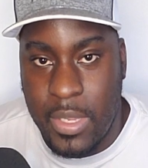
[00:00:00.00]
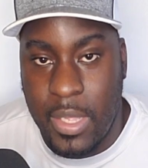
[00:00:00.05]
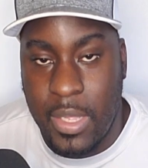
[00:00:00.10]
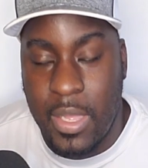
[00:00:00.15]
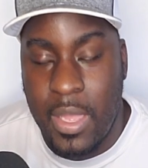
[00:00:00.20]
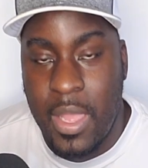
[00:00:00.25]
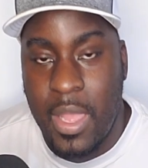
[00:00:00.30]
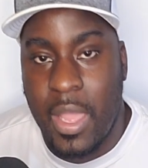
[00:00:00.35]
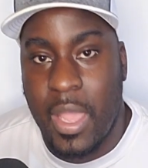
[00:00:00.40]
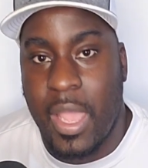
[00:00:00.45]
it.
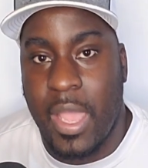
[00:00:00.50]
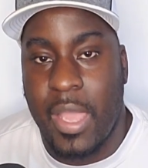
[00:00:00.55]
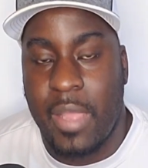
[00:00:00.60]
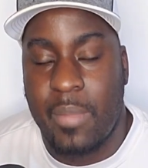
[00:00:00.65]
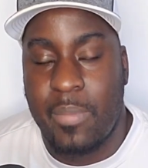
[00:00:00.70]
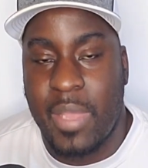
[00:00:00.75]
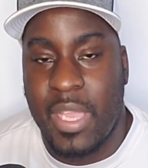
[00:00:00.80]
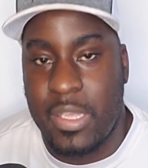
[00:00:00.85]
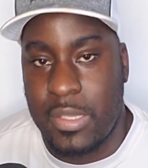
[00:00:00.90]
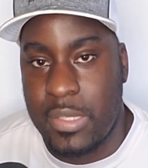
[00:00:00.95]

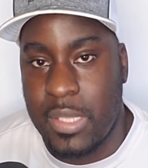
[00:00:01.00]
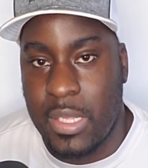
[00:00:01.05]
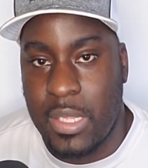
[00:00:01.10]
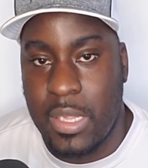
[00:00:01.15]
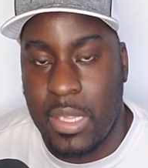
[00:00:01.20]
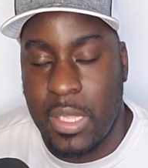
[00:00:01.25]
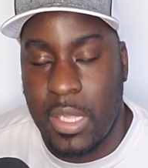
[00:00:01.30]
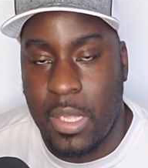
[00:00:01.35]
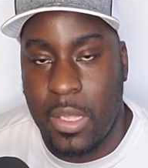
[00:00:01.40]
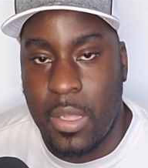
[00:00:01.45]
And
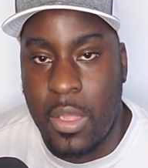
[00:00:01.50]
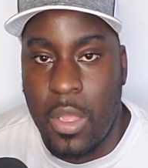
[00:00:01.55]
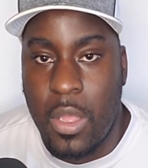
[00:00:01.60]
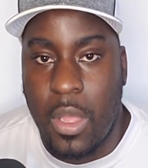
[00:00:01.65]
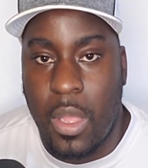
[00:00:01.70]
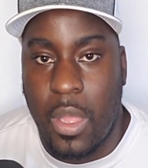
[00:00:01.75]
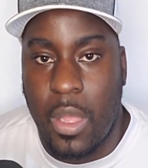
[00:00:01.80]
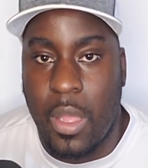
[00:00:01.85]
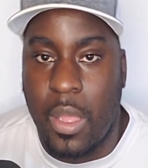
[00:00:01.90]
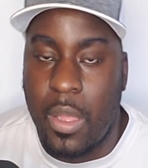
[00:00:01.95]
basically,
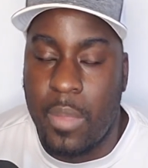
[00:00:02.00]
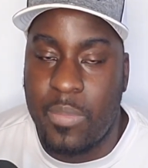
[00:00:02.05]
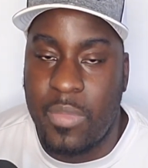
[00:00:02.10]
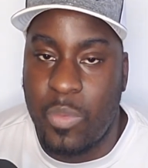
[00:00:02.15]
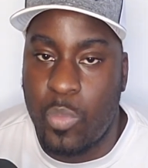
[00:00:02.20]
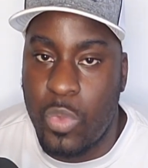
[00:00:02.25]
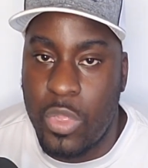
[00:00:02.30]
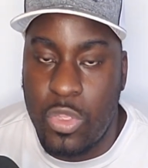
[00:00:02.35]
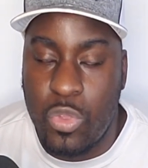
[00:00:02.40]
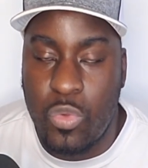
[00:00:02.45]
um,
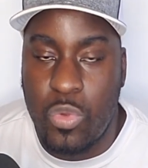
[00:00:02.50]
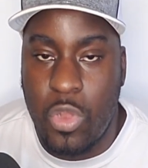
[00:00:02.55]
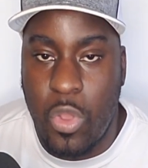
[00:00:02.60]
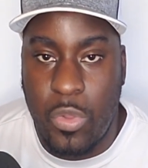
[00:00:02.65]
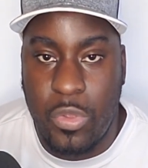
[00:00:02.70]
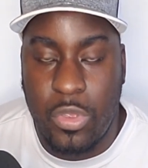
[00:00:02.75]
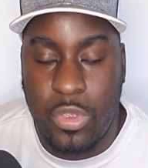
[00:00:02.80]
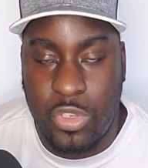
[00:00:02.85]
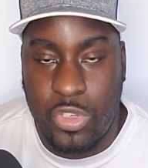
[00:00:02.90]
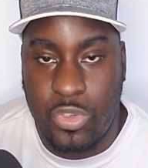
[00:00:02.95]
when you know
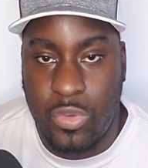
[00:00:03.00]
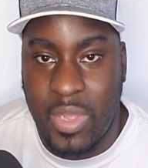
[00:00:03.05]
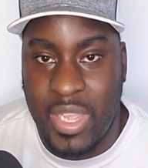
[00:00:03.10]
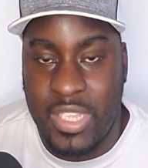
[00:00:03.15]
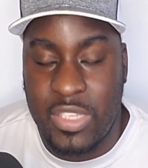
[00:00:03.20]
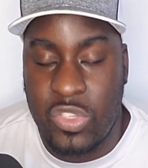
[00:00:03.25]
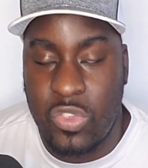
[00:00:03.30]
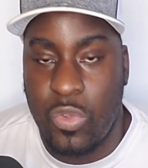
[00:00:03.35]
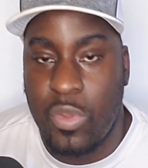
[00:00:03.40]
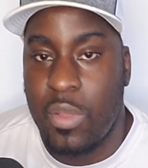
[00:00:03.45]
your
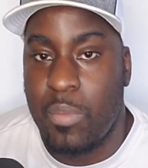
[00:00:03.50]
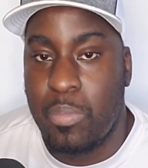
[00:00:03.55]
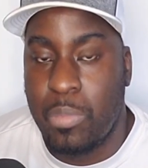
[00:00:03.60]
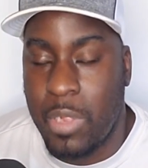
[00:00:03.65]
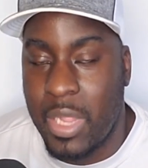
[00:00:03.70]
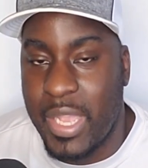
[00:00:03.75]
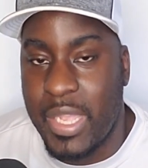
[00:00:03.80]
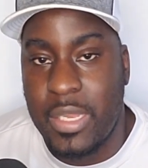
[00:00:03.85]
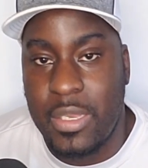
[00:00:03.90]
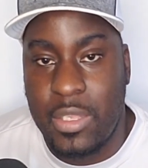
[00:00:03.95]
strengths, you can
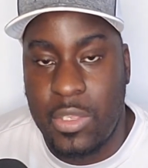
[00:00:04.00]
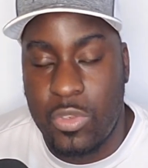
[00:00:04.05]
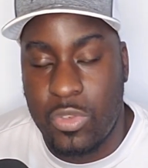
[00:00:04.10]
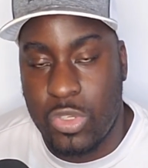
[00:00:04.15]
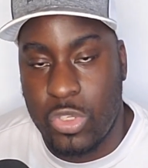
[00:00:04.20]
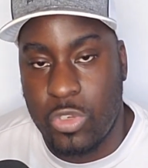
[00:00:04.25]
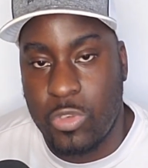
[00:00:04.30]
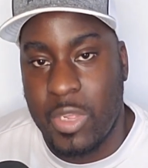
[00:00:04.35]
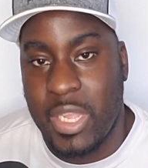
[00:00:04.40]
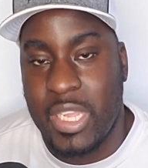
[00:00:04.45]
play to your
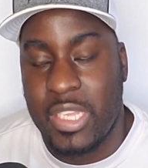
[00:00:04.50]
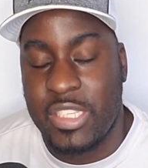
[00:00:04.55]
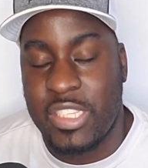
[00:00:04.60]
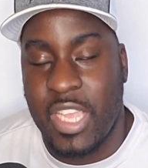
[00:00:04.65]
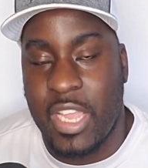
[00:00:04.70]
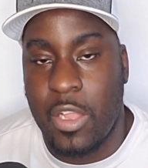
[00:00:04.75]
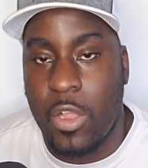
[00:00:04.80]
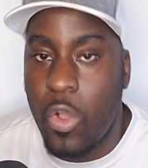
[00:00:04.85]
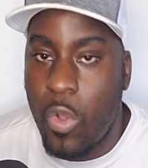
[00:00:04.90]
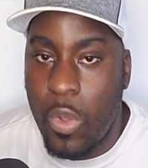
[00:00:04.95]
strengths
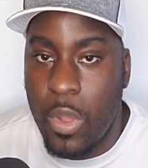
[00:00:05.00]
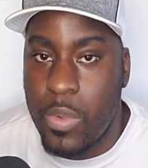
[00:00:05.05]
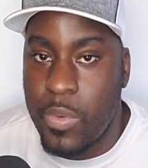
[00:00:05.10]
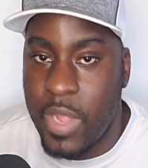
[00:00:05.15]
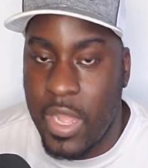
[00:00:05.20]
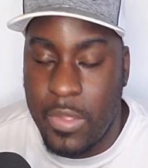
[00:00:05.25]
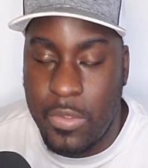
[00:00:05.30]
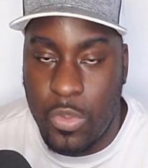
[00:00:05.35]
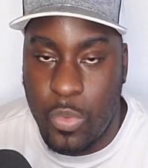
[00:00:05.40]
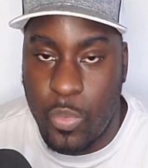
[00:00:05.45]
and go
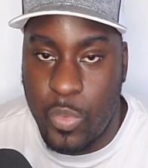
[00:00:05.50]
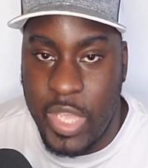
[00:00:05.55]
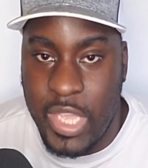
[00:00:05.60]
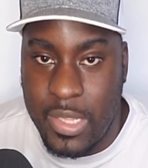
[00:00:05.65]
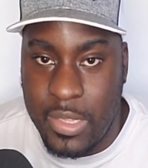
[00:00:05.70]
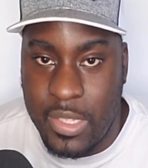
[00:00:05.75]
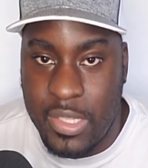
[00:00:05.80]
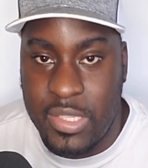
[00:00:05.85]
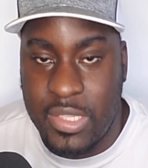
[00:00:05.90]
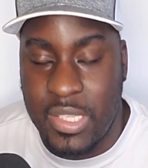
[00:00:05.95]
around your
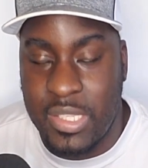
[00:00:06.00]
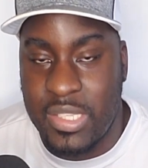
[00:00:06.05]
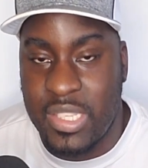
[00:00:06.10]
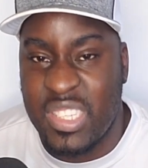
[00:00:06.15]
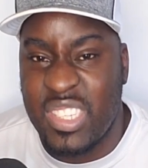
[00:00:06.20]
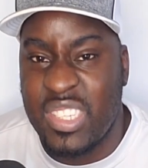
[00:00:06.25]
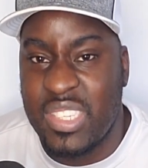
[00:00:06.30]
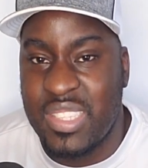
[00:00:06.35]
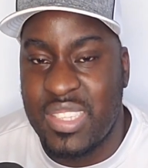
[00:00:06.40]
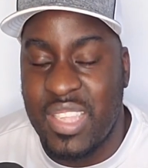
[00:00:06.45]
weaknesses and
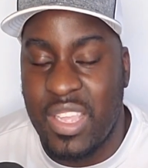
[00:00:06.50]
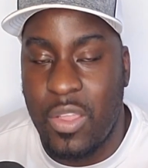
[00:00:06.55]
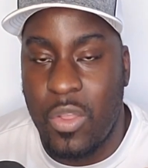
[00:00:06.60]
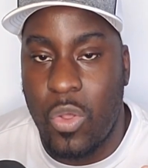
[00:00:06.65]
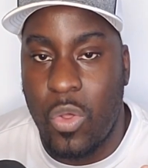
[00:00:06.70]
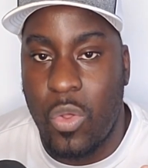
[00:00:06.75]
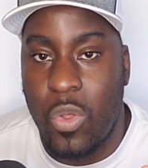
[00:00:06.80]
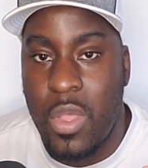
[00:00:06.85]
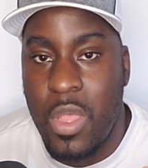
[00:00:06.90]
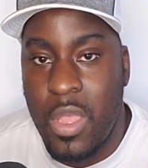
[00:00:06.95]

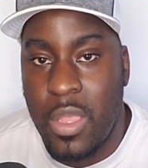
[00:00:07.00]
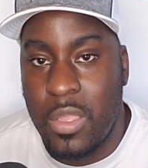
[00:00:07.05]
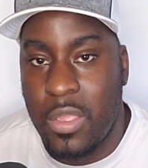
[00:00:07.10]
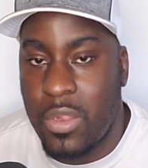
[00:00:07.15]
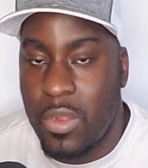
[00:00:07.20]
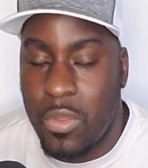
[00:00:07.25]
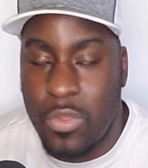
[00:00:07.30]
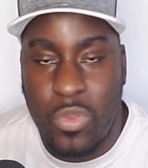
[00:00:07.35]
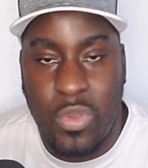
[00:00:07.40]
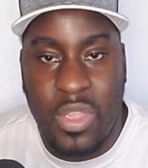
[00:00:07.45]
still,
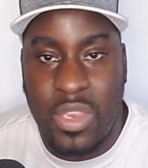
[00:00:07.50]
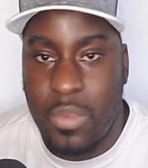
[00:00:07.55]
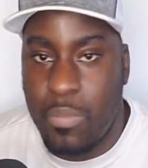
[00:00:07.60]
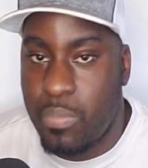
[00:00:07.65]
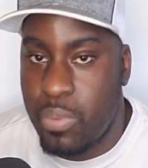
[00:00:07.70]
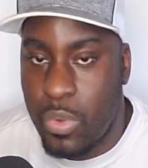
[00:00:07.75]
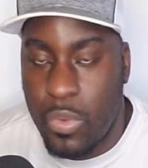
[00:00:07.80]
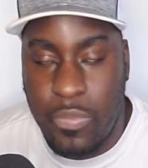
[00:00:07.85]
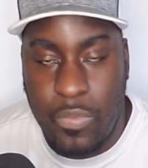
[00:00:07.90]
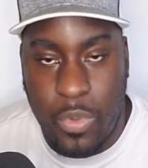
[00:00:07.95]
you know, you can
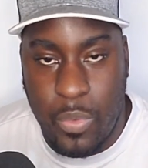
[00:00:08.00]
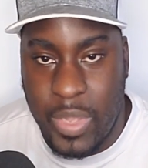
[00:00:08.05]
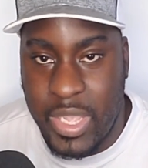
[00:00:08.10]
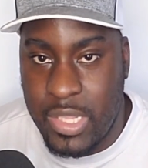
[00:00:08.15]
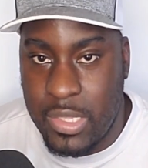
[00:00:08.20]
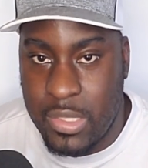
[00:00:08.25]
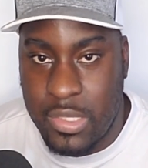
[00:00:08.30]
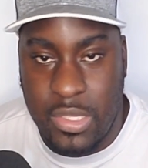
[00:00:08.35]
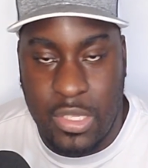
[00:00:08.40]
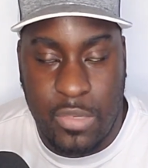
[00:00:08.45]
improve your
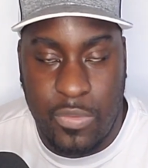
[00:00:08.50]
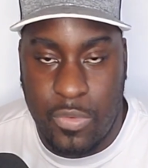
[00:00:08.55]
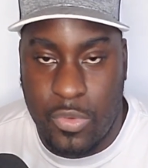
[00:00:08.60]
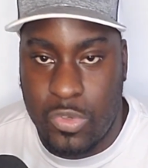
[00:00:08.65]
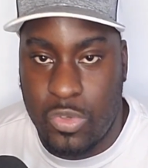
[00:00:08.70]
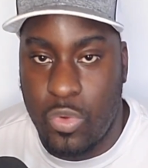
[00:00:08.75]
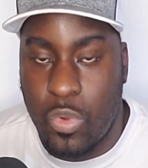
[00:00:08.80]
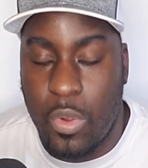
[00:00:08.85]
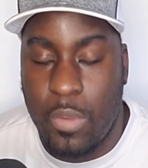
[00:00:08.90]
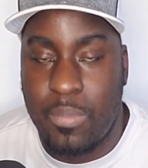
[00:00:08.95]
weaknesses for
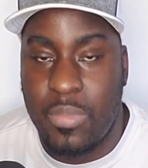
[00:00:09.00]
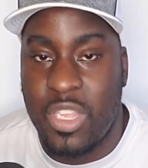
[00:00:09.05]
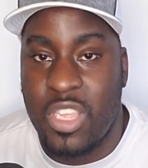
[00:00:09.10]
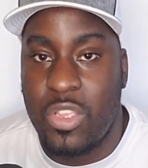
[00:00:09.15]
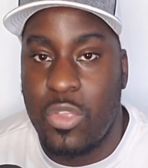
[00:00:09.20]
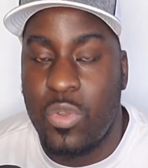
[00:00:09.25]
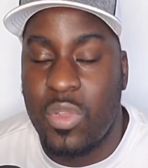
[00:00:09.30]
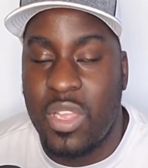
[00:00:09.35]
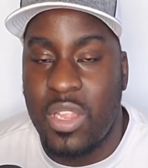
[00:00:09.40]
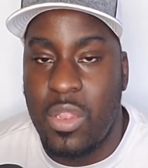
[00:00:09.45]
sure, but
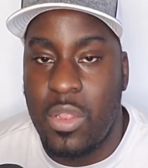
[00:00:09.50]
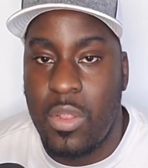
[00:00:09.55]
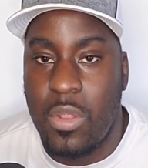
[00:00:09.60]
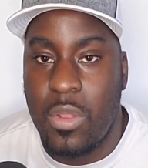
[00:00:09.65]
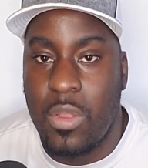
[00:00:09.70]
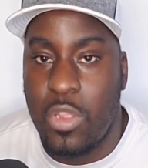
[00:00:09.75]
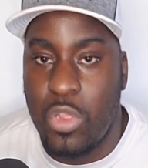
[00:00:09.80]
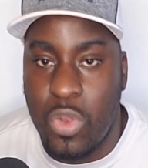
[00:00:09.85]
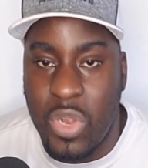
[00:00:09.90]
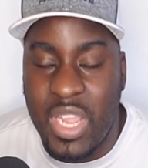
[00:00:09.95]
you
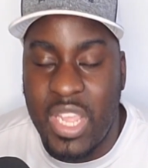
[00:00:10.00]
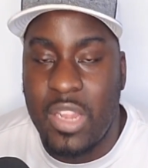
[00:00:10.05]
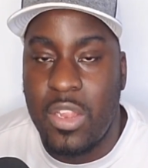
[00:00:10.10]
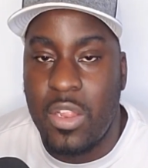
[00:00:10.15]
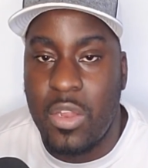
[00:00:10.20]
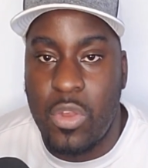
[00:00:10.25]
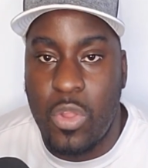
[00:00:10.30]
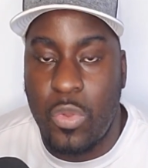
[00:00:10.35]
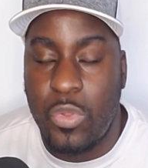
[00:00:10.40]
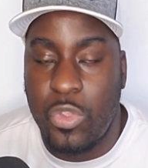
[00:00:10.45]
can, you need
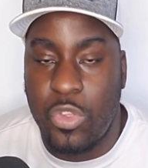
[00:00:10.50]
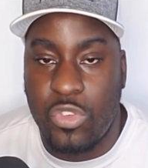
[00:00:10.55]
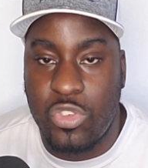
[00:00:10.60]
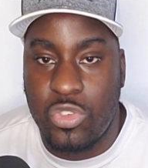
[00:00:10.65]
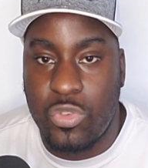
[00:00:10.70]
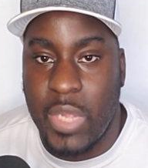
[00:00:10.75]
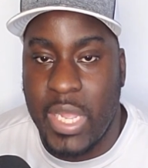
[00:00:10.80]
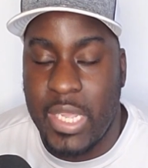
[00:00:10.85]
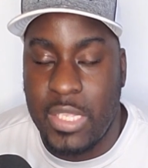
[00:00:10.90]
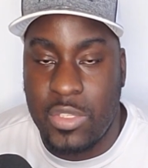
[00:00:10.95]
to know your
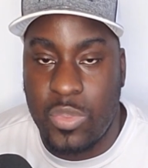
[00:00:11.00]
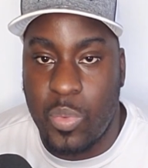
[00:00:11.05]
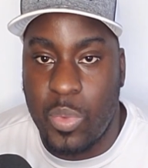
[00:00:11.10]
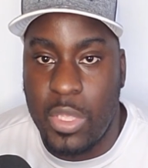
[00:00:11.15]
strengths.